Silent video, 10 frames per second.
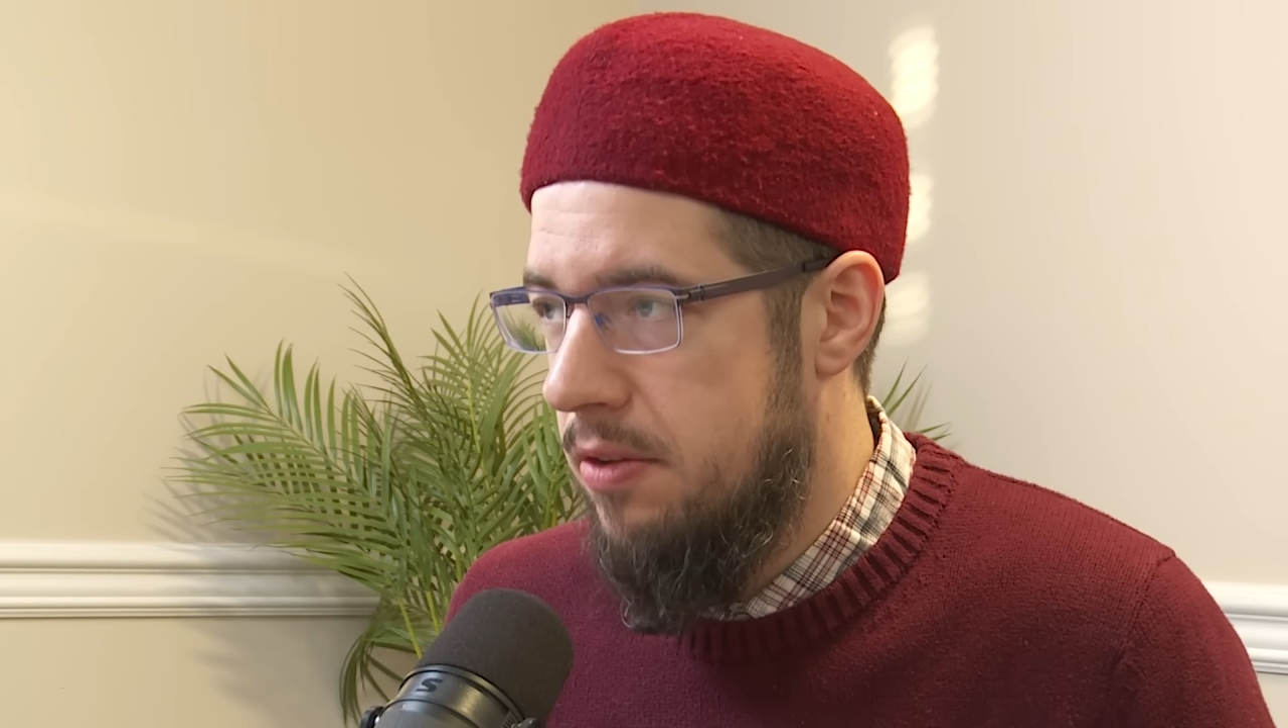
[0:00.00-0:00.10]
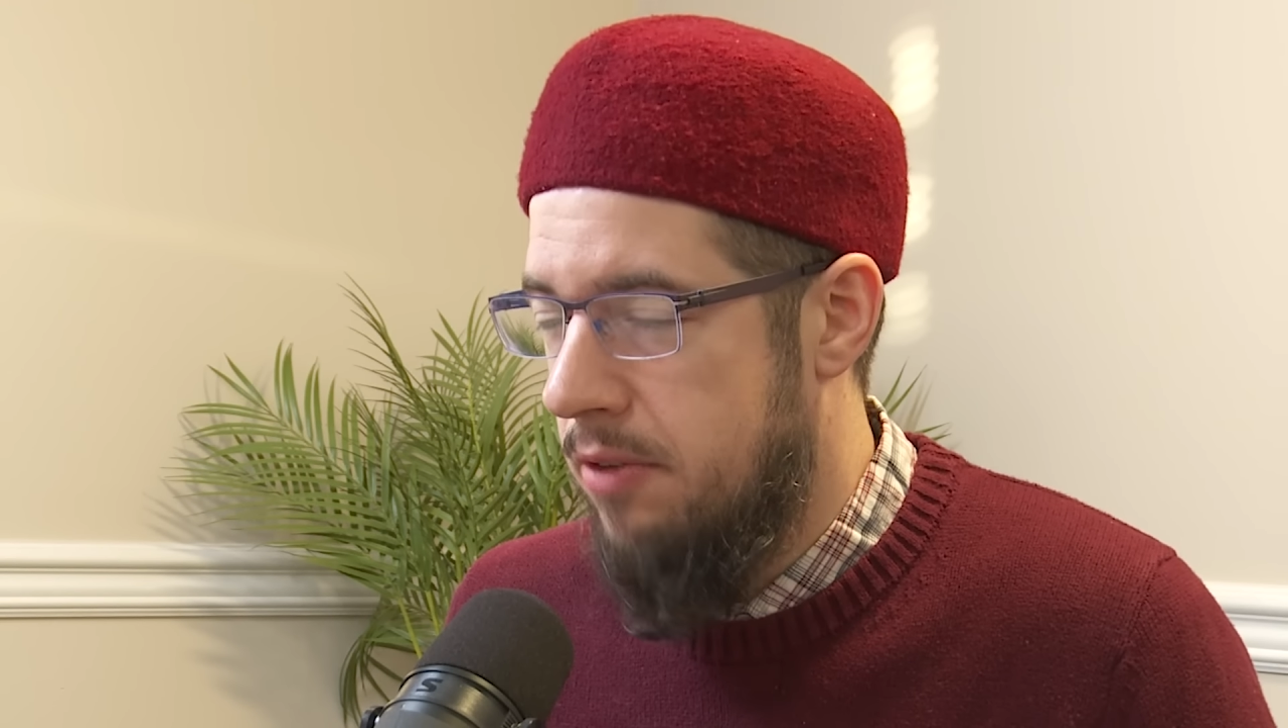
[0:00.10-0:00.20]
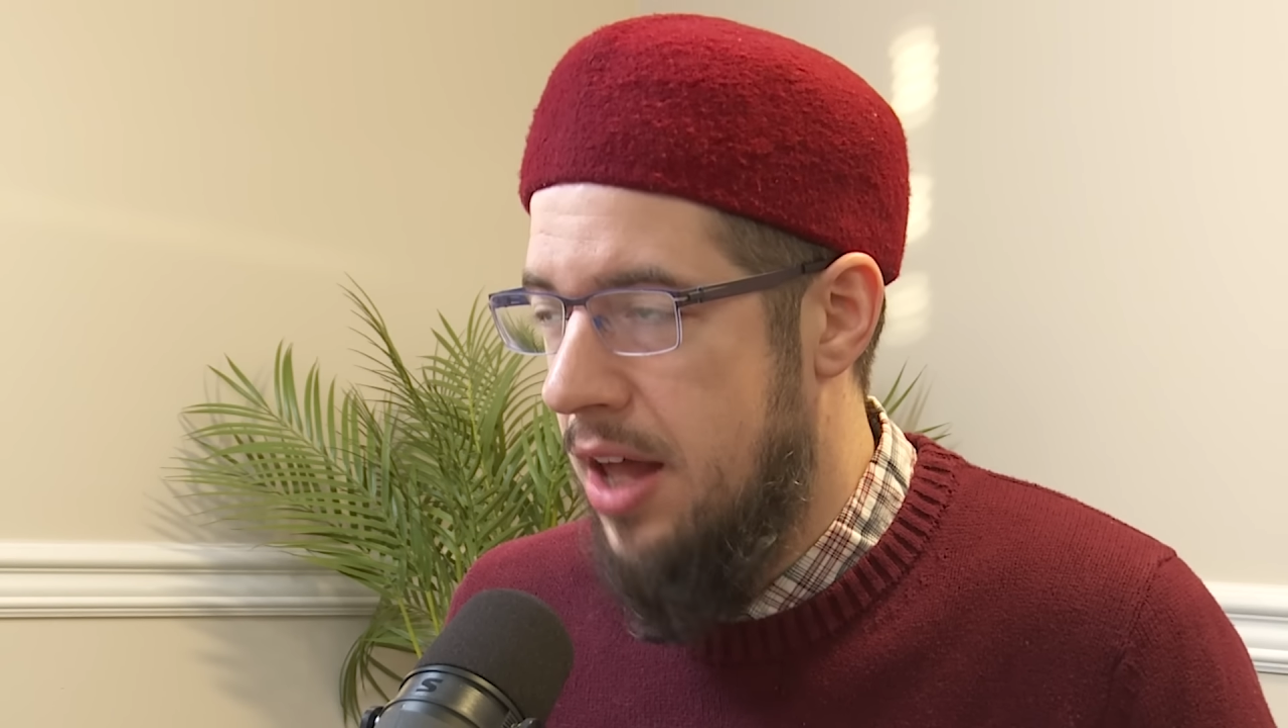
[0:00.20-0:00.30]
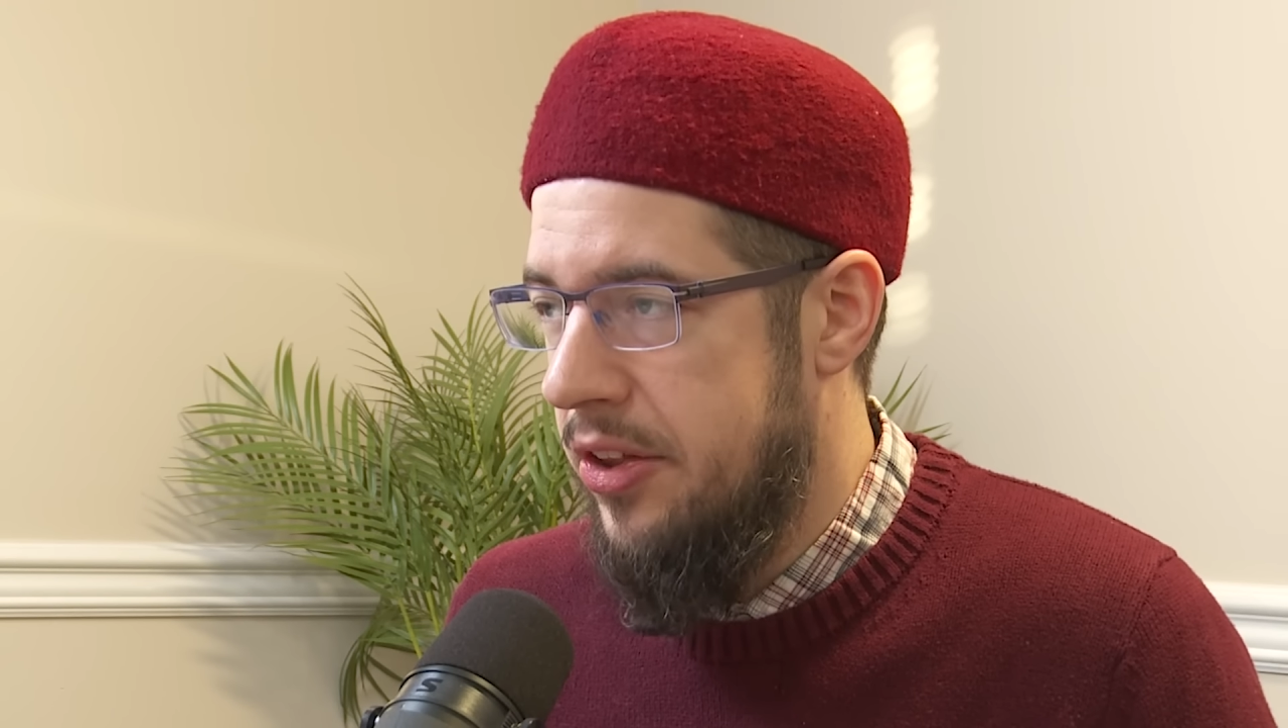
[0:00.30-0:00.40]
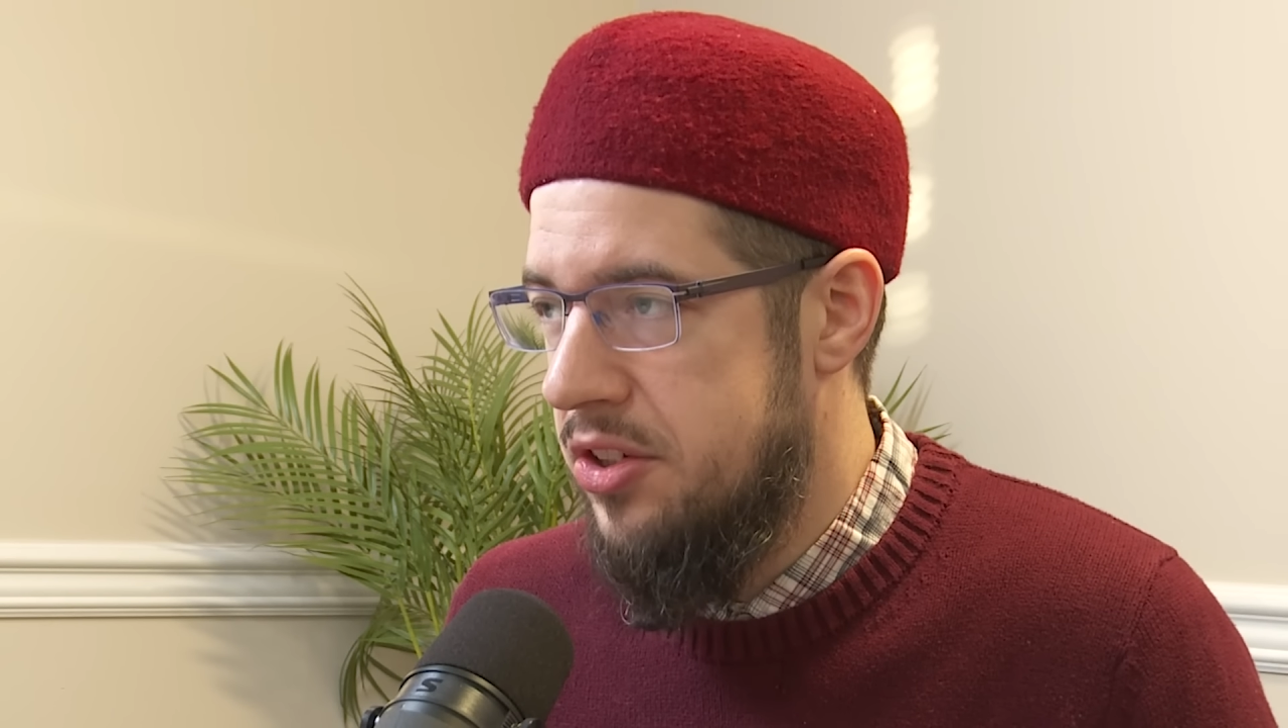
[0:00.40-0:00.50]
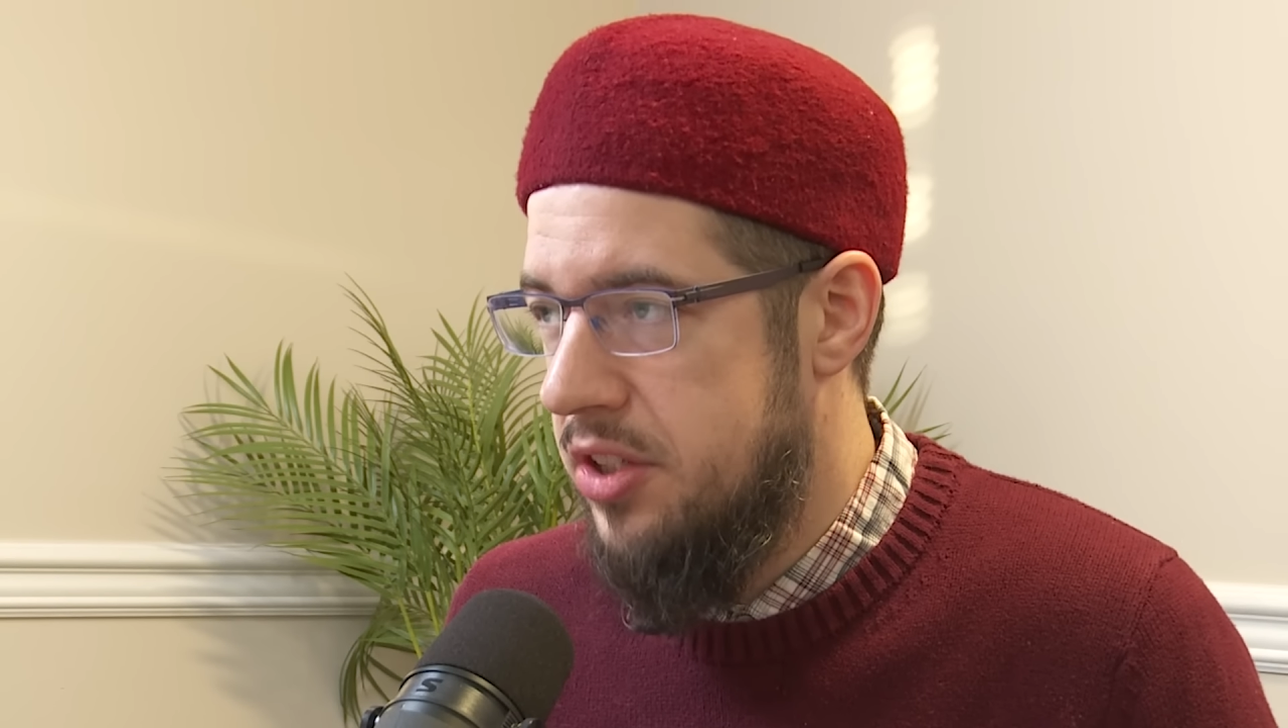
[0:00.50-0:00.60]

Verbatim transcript: violent